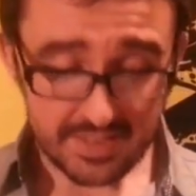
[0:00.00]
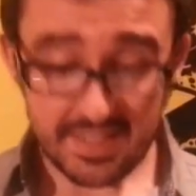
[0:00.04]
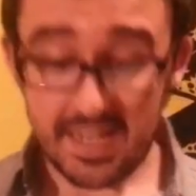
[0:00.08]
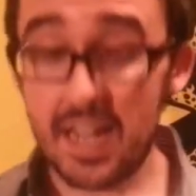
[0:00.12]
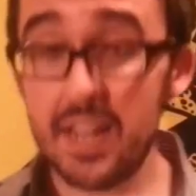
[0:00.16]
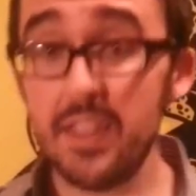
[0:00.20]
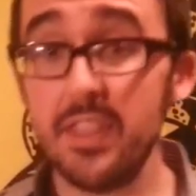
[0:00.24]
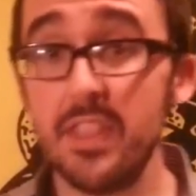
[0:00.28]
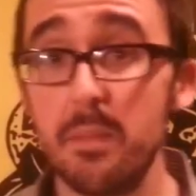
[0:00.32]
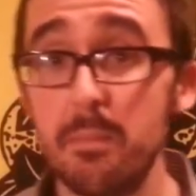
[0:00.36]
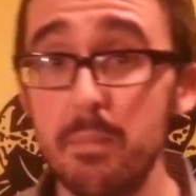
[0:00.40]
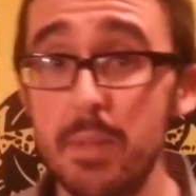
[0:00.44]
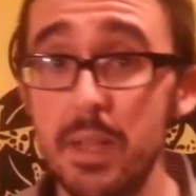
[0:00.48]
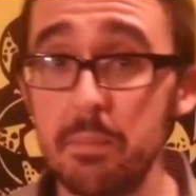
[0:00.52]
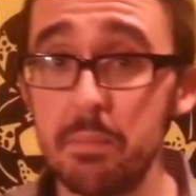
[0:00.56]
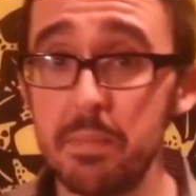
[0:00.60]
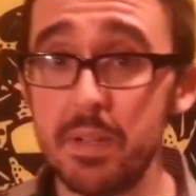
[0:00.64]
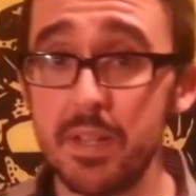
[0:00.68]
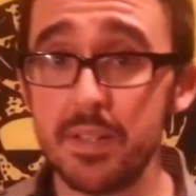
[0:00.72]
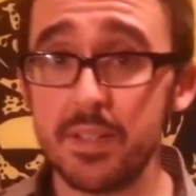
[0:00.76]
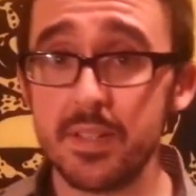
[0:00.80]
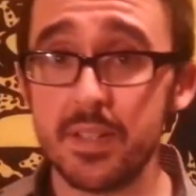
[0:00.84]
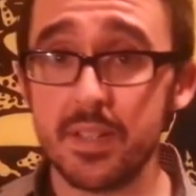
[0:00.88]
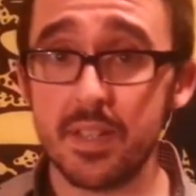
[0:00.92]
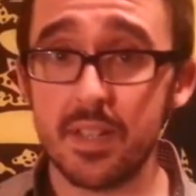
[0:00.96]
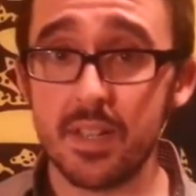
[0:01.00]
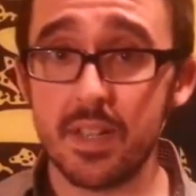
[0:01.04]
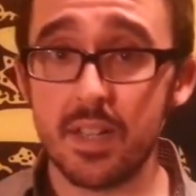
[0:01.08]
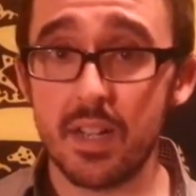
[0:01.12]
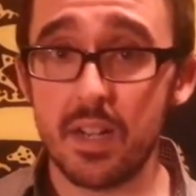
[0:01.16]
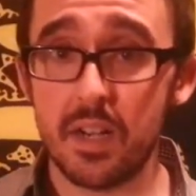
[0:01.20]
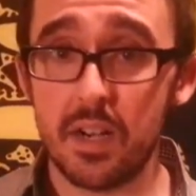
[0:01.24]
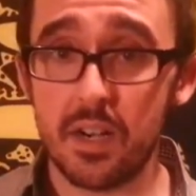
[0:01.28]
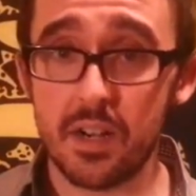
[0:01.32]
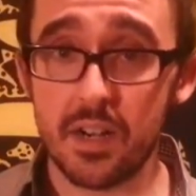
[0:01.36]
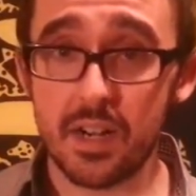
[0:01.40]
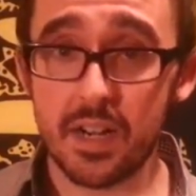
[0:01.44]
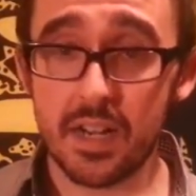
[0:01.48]
the 10th Amendment.
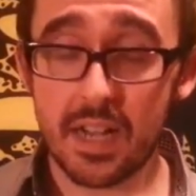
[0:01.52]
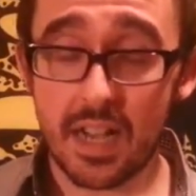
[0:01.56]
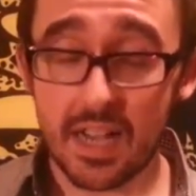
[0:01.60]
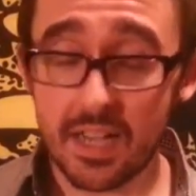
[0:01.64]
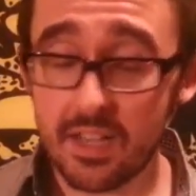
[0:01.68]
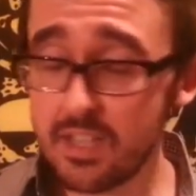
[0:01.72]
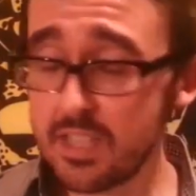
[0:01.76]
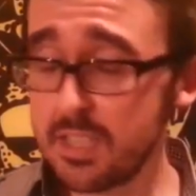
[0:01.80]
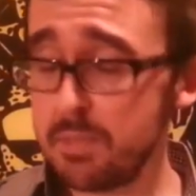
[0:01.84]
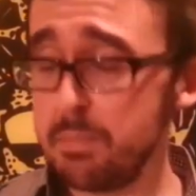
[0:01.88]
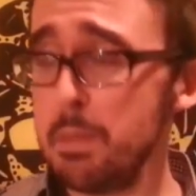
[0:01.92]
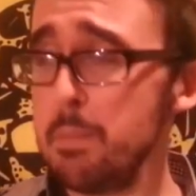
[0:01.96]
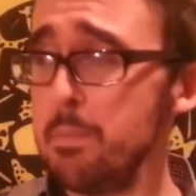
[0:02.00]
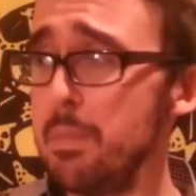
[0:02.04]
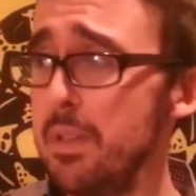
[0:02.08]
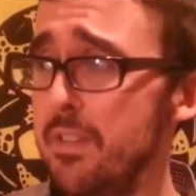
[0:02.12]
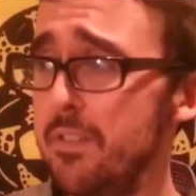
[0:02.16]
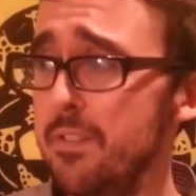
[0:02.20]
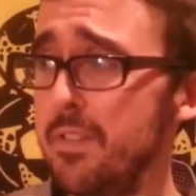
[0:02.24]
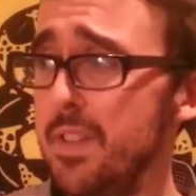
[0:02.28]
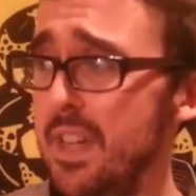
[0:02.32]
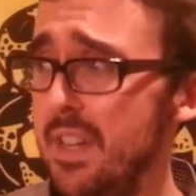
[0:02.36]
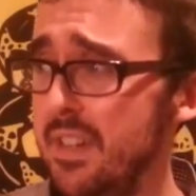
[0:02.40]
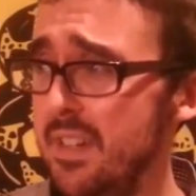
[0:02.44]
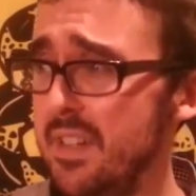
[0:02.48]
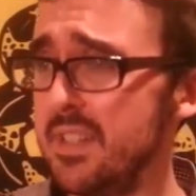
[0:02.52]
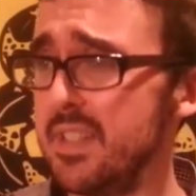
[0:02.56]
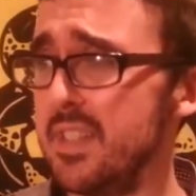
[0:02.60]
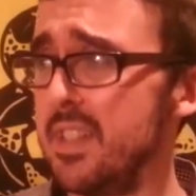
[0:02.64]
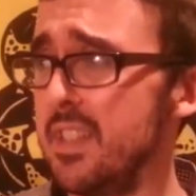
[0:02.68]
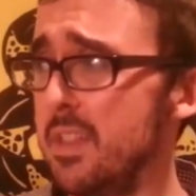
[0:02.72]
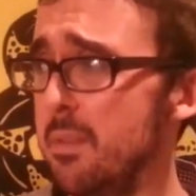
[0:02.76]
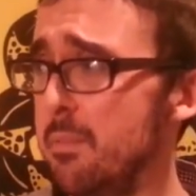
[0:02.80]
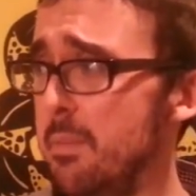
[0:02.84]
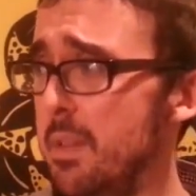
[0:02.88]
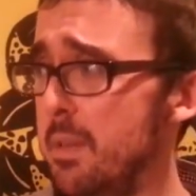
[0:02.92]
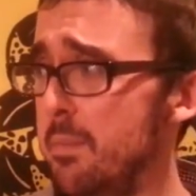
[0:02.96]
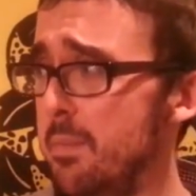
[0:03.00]
All right, I used to be a big fan of the
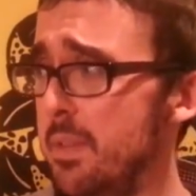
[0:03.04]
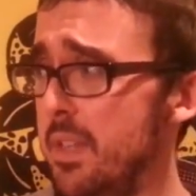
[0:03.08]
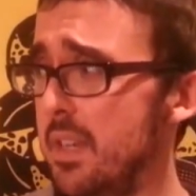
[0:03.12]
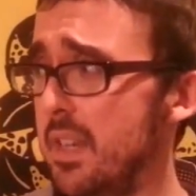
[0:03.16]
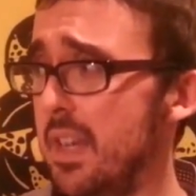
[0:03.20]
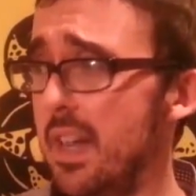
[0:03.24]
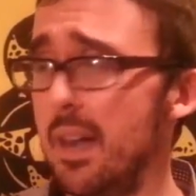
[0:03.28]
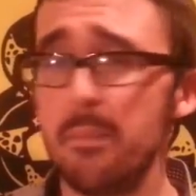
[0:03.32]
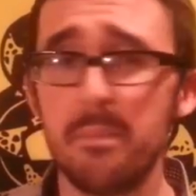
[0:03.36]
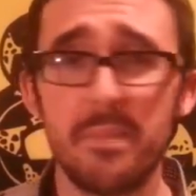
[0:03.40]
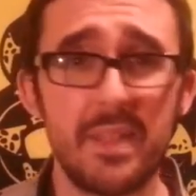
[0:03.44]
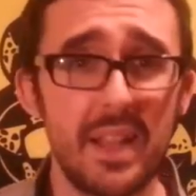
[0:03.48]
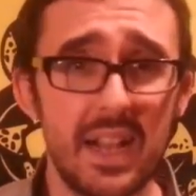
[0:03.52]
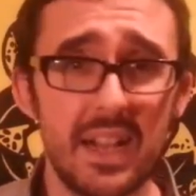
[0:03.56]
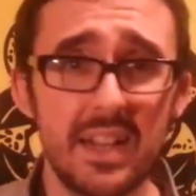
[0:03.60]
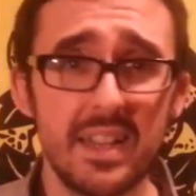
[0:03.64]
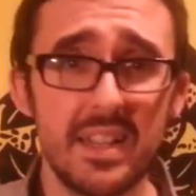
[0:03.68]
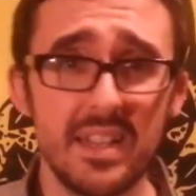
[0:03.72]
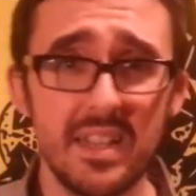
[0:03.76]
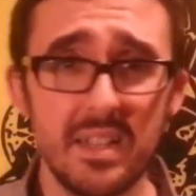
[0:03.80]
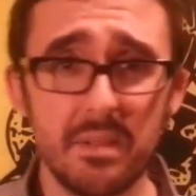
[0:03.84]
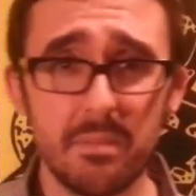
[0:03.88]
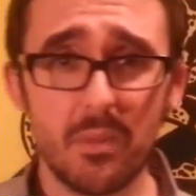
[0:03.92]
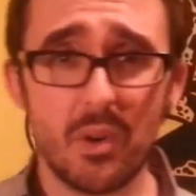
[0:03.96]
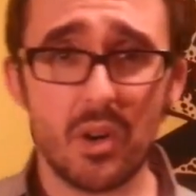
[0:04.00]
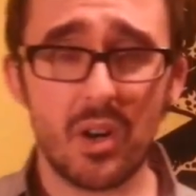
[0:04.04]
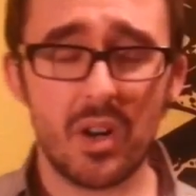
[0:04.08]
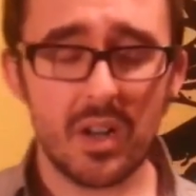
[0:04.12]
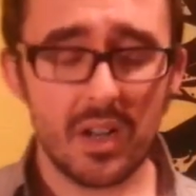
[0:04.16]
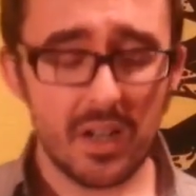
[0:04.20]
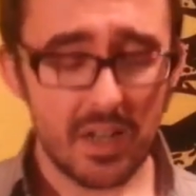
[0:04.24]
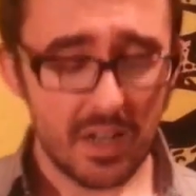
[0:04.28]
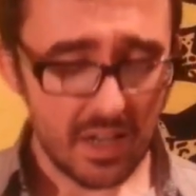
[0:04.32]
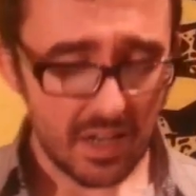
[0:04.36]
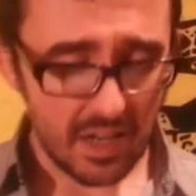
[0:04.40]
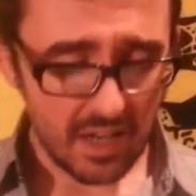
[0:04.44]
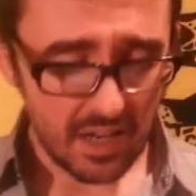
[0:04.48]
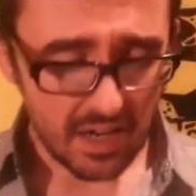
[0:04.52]
10th Amendment. I'm not anymore.